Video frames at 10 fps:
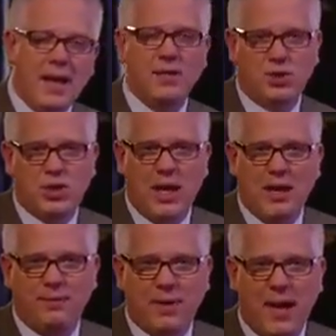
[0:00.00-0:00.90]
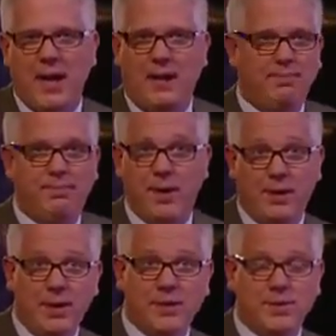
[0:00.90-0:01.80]
as JFK.
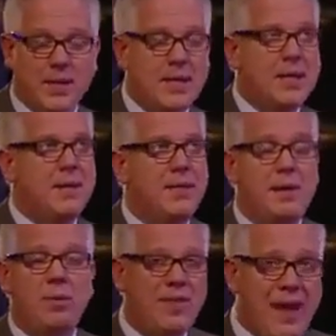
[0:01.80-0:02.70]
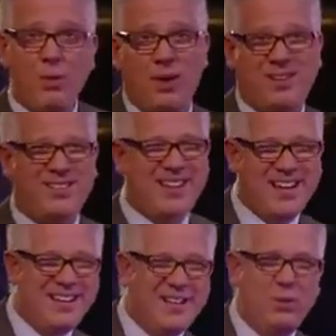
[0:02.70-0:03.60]
There it is. Then when that one
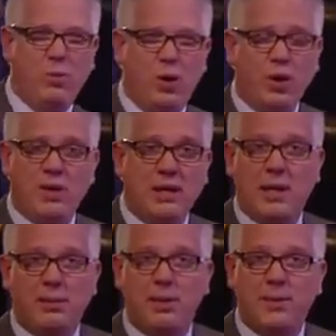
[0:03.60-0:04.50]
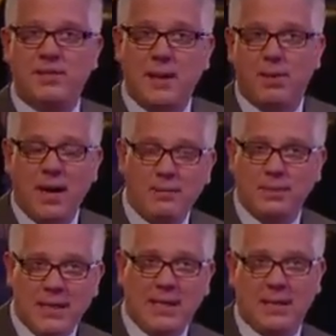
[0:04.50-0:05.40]
kind of didn't work, they labeled him as Abraham
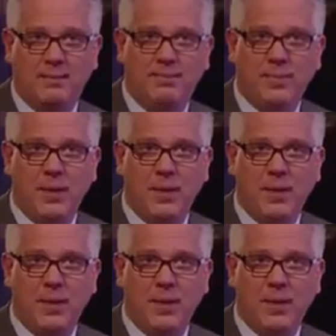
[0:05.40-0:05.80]
Lincoln.